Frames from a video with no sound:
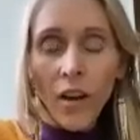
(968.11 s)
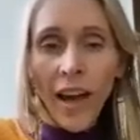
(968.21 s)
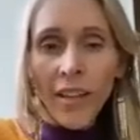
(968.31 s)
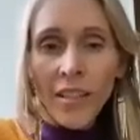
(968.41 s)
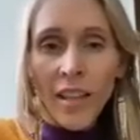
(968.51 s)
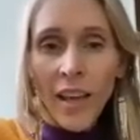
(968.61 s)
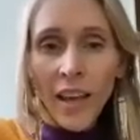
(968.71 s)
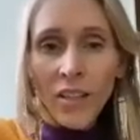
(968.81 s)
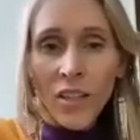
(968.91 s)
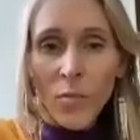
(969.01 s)
asked
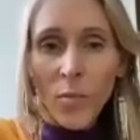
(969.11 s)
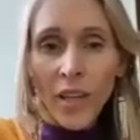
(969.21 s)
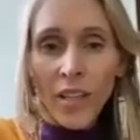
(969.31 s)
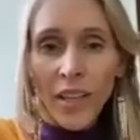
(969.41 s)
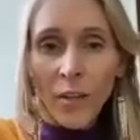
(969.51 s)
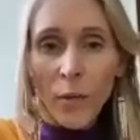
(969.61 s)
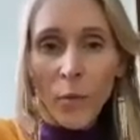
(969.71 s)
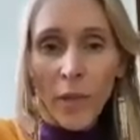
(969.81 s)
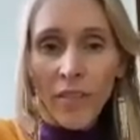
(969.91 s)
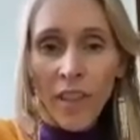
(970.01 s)
that just because I would
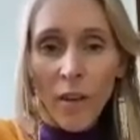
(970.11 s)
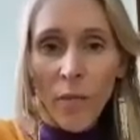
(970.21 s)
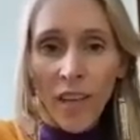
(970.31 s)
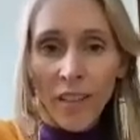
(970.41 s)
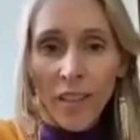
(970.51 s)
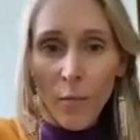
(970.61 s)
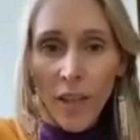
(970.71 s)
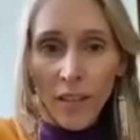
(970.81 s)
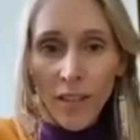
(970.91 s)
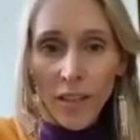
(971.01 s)
weave them into the
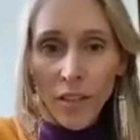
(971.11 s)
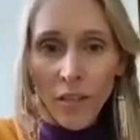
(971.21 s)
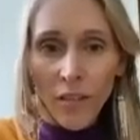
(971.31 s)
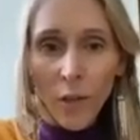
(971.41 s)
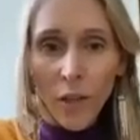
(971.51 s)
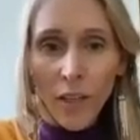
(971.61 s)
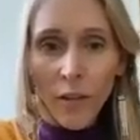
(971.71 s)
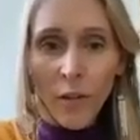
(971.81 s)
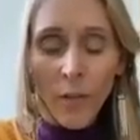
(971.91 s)
meditation for you.